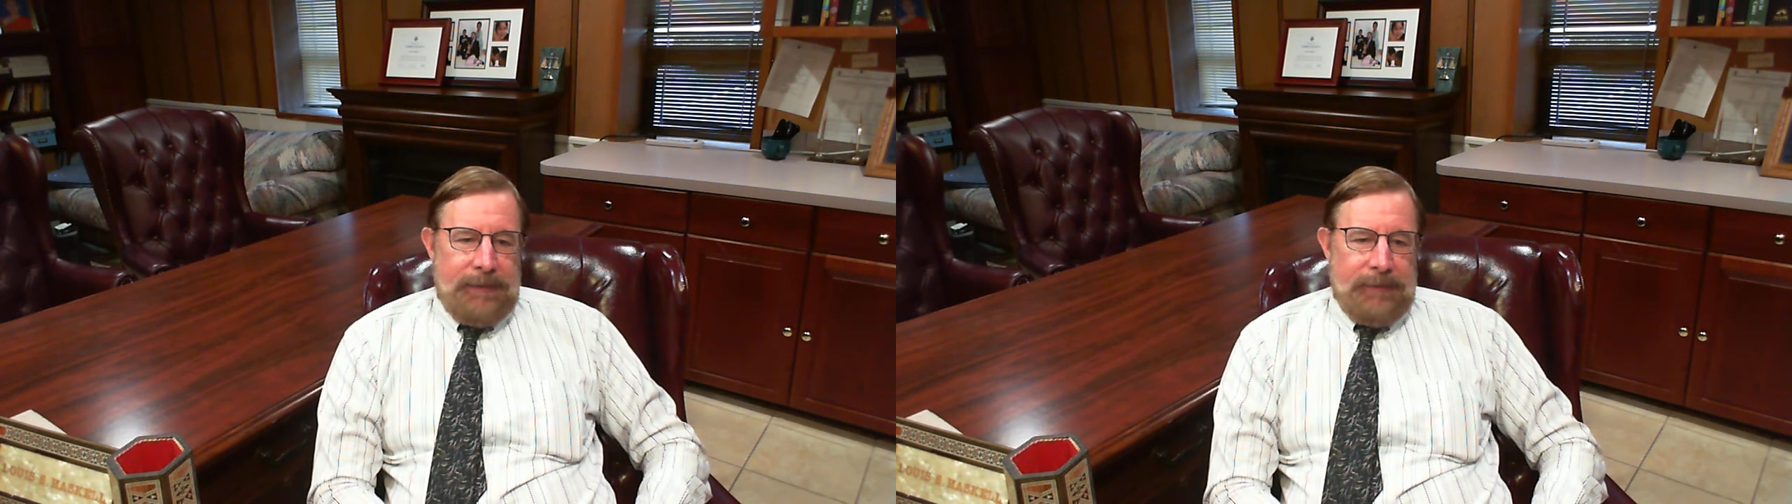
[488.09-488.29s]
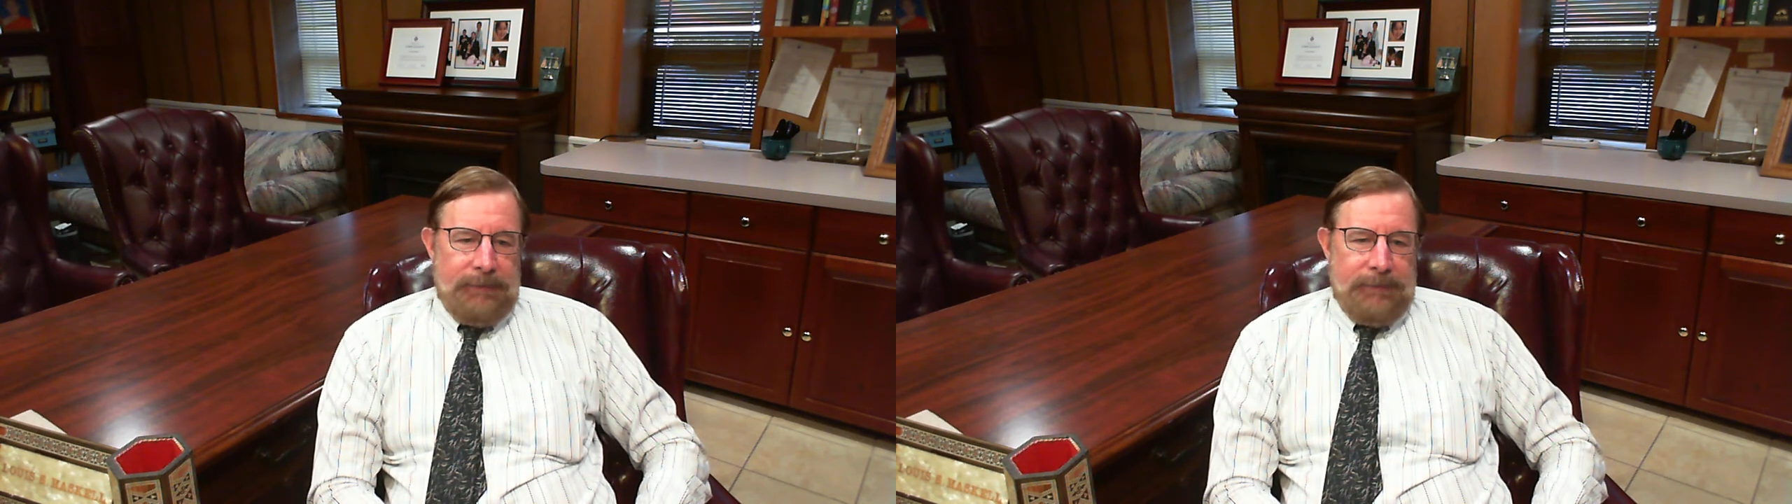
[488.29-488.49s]

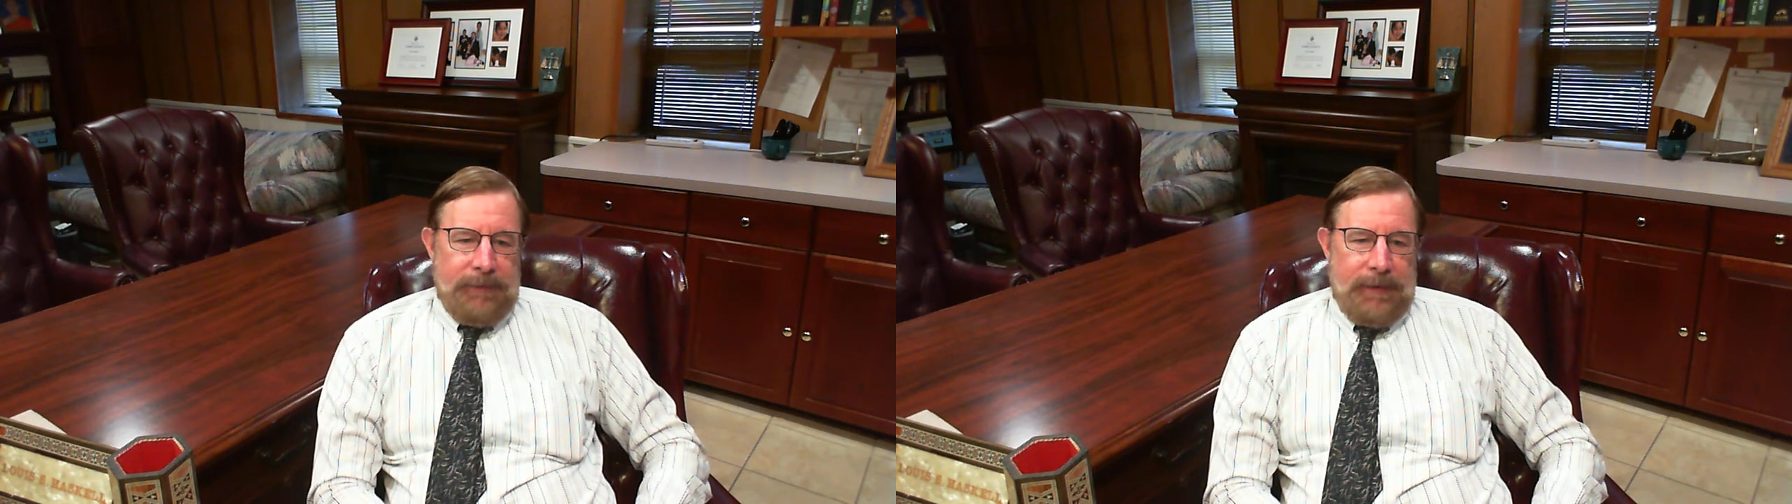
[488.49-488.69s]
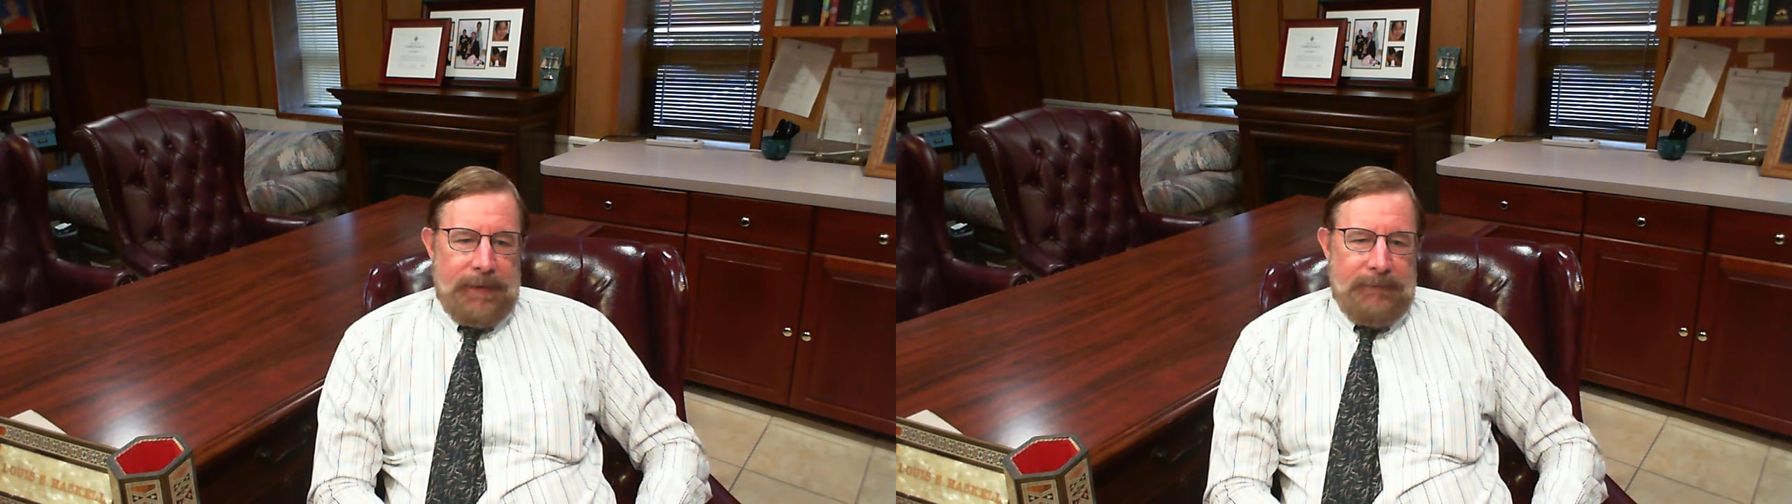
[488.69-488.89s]
of
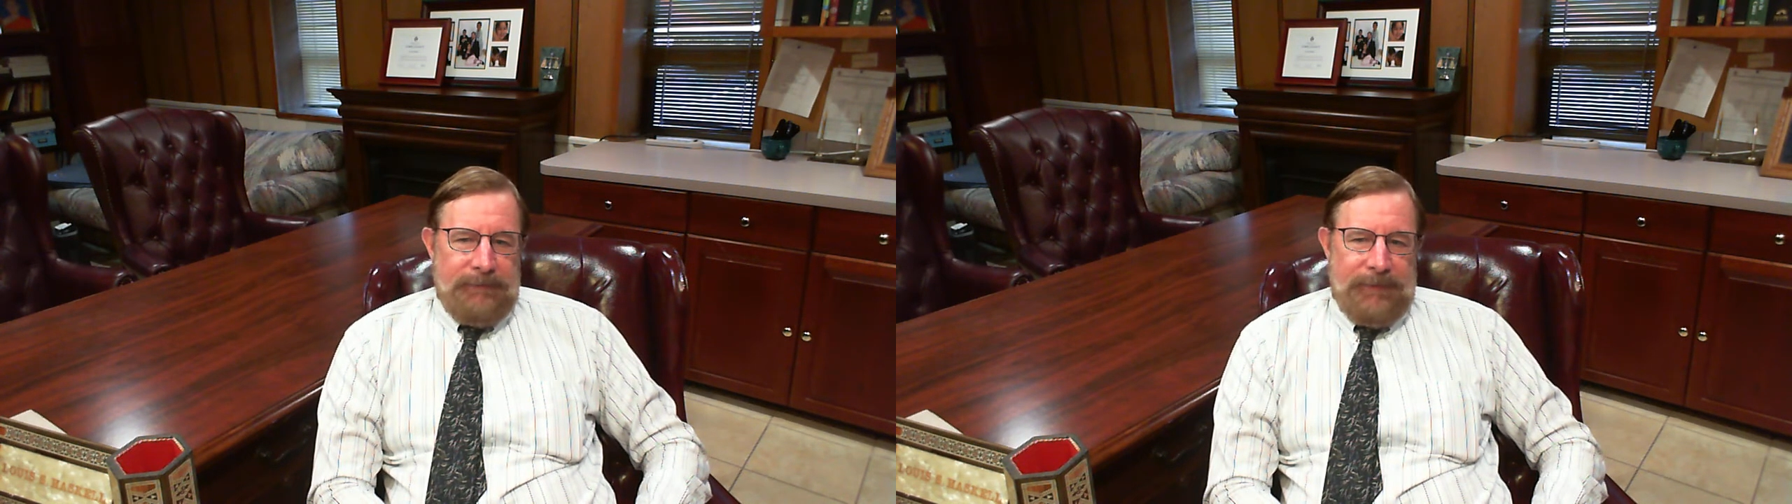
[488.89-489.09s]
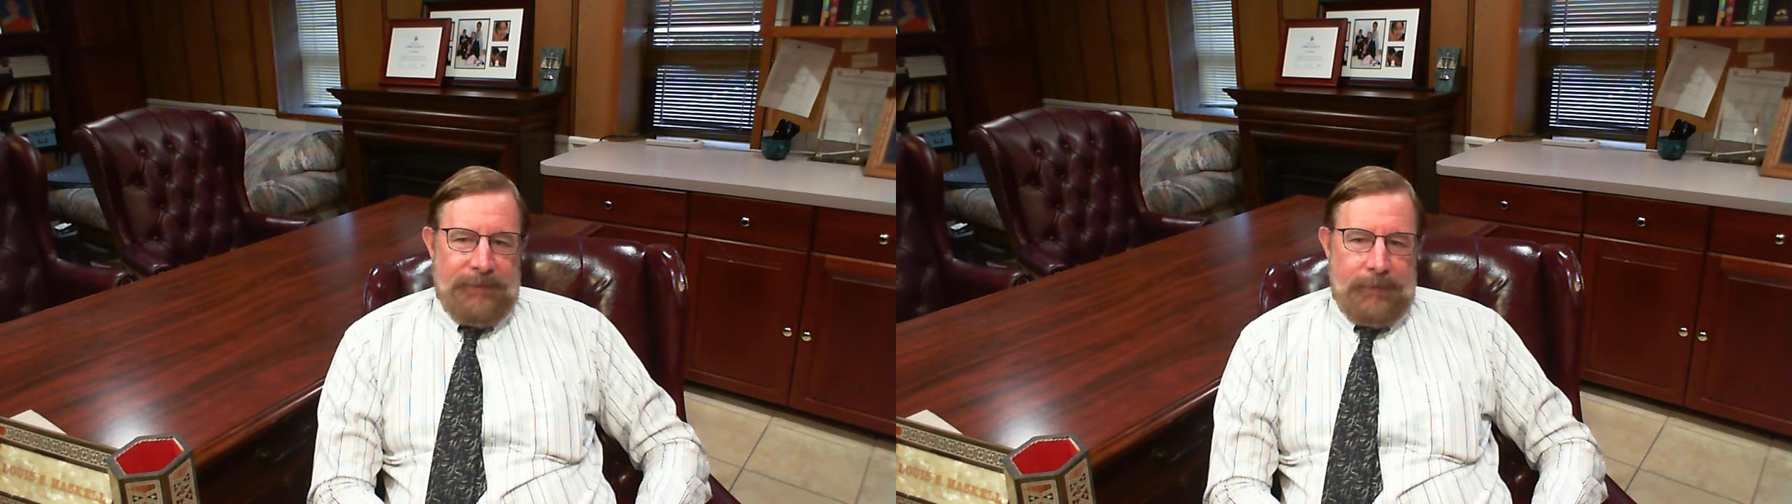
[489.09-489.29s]

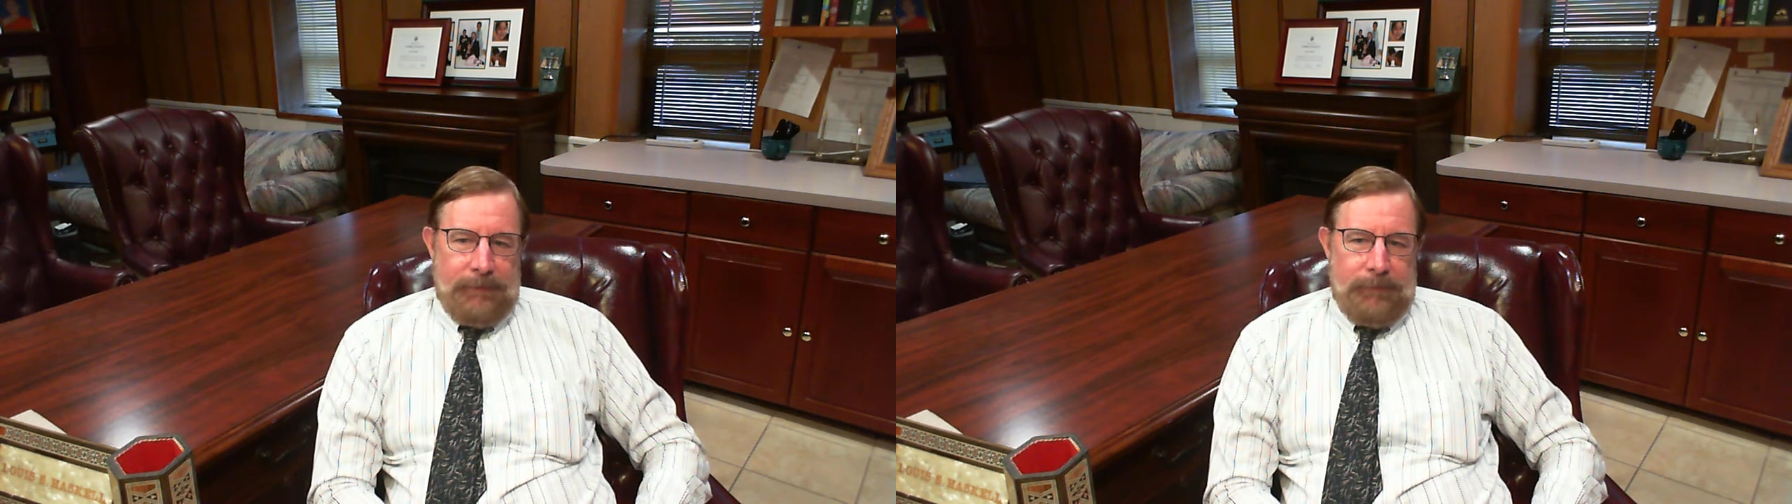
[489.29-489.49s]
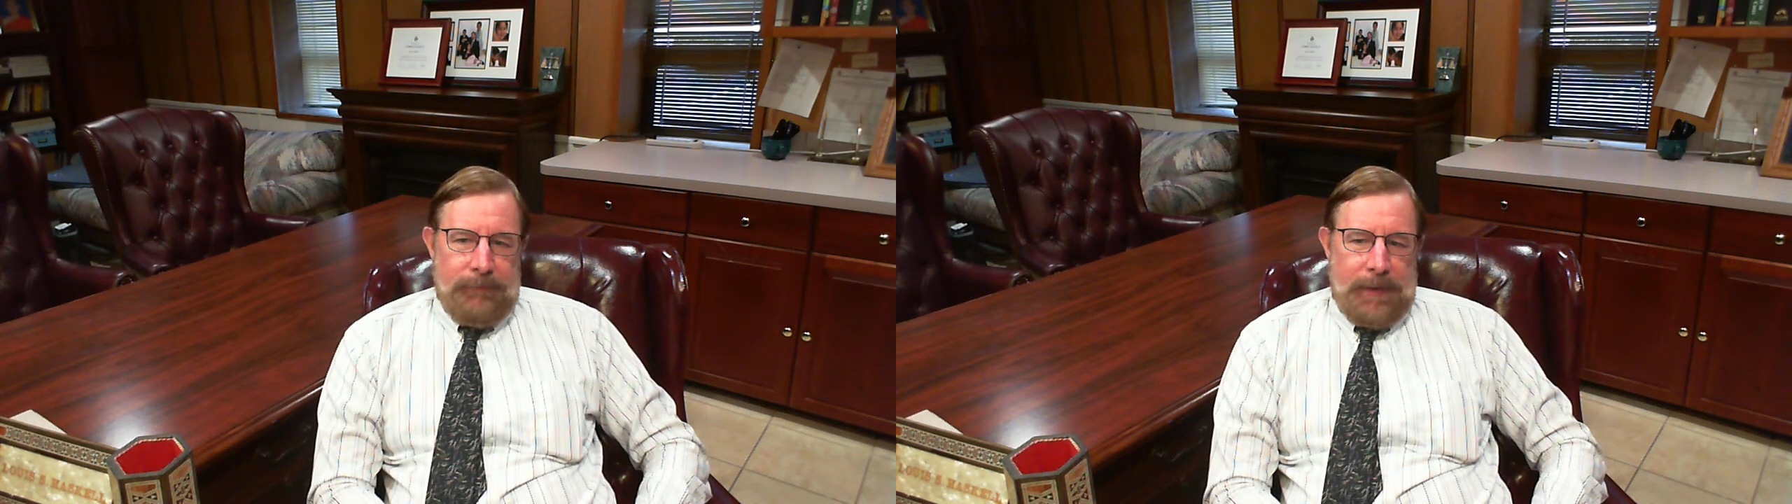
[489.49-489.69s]

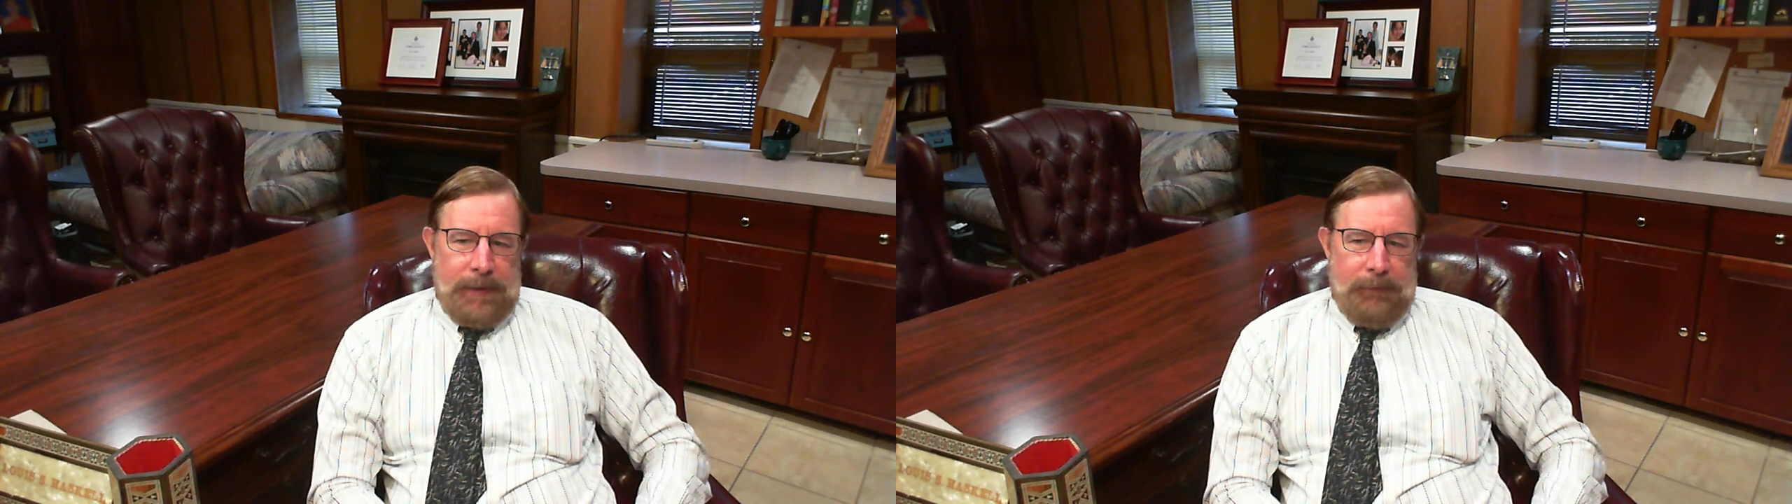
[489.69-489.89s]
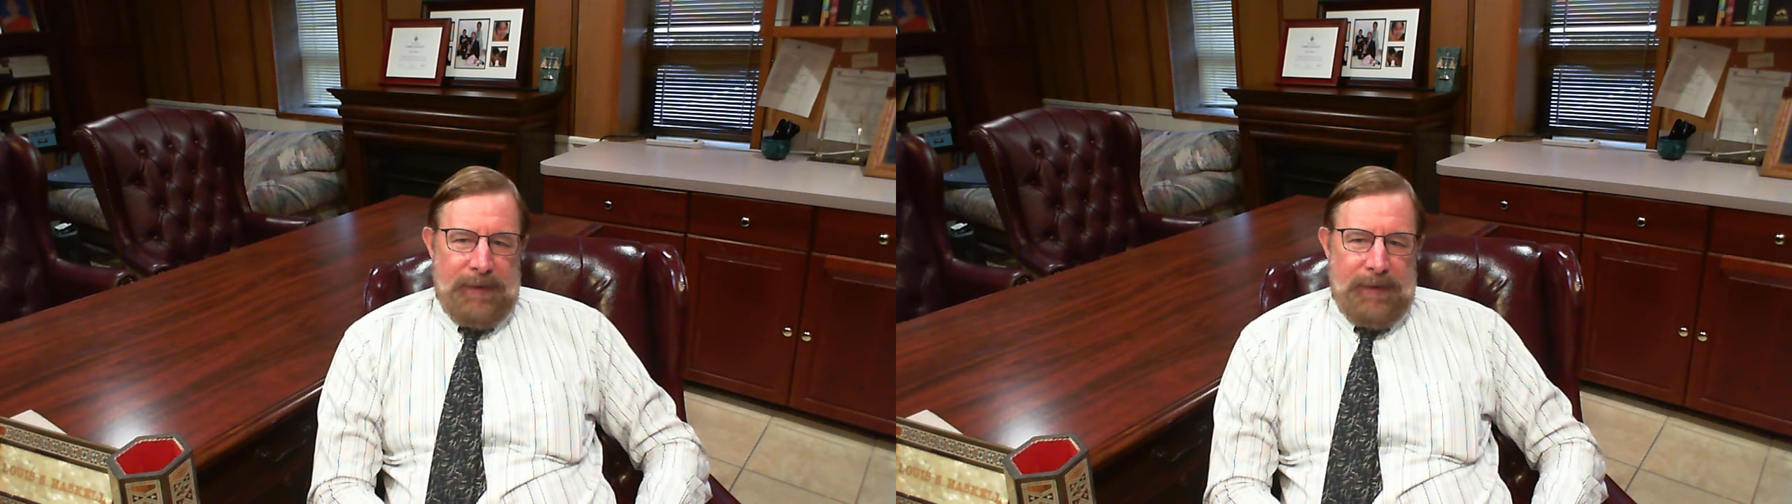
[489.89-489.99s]
we